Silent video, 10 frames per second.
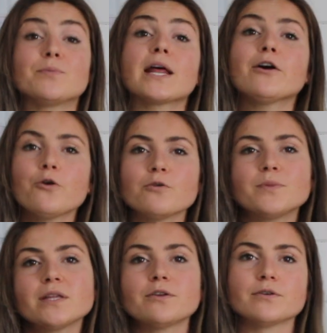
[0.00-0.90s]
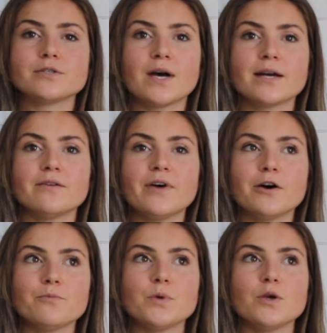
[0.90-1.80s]
but I hope that those kind of
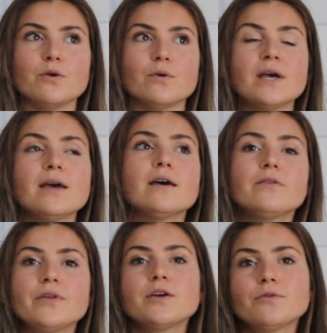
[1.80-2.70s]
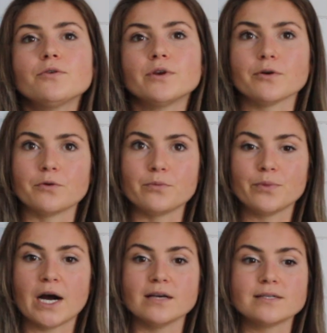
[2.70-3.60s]
help you think through your own
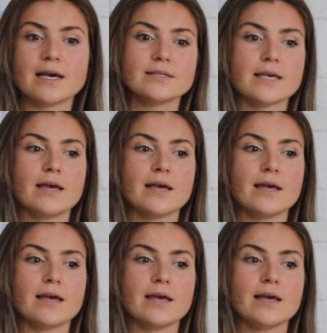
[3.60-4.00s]
process.